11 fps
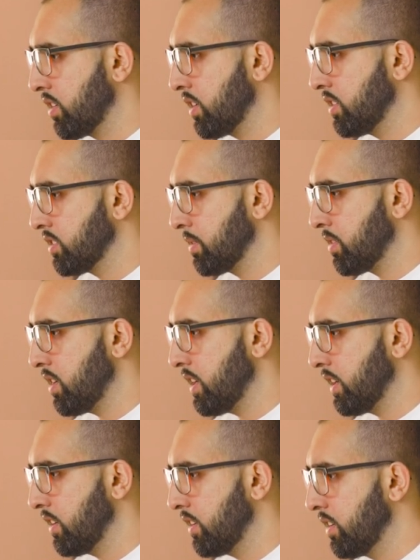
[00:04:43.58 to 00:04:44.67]
Okay, let's keep
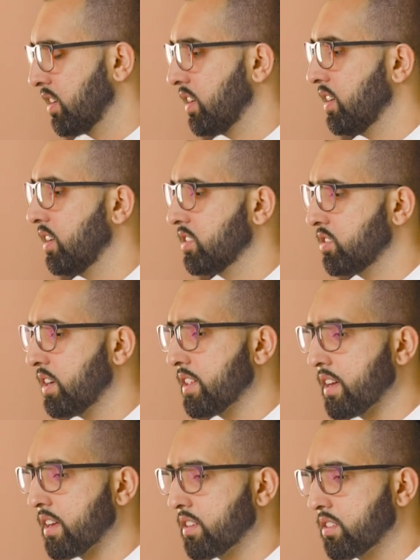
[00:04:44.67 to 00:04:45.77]
going. Okay, let's try
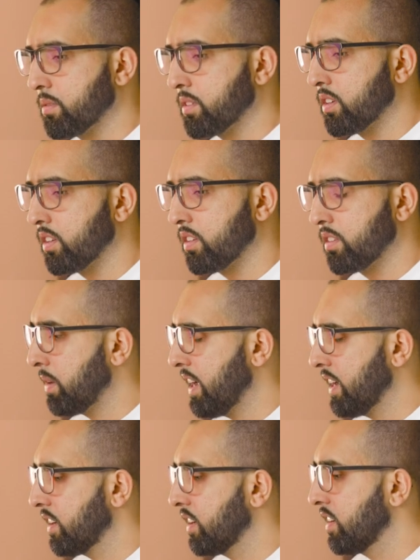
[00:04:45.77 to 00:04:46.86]
that. So we've got
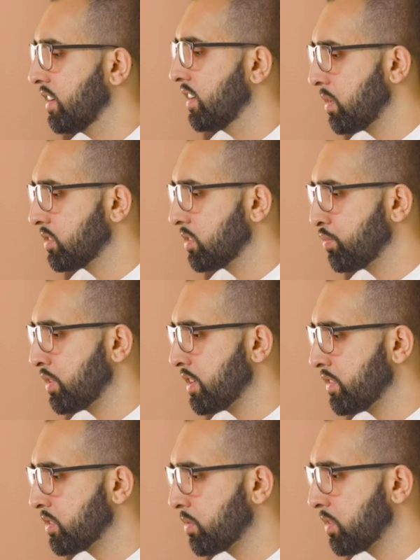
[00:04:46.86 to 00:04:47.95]
bang. Where was the
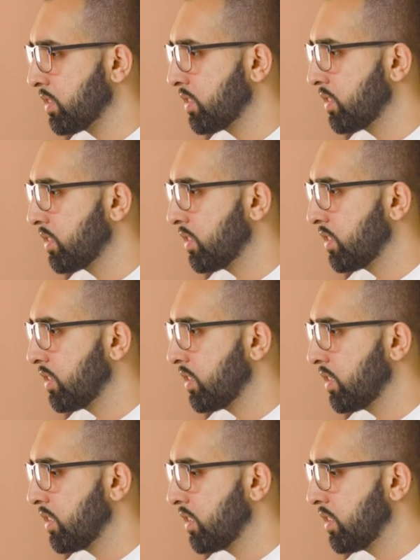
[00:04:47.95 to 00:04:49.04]
previous one?
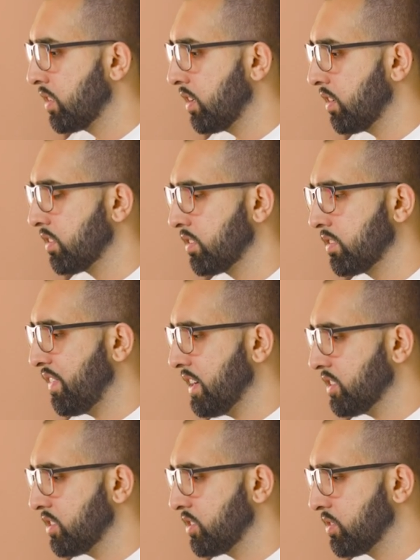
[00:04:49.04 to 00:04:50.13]
Oh, if I
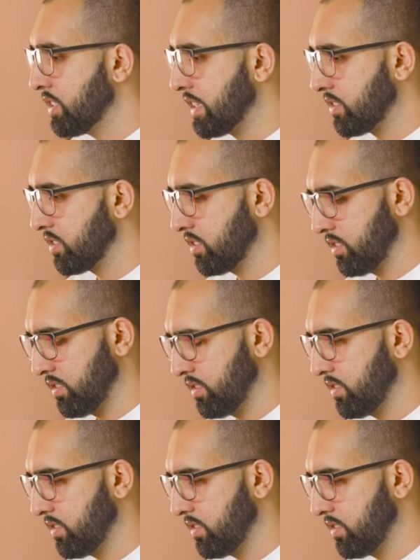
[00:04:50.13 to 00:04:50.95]
just do this.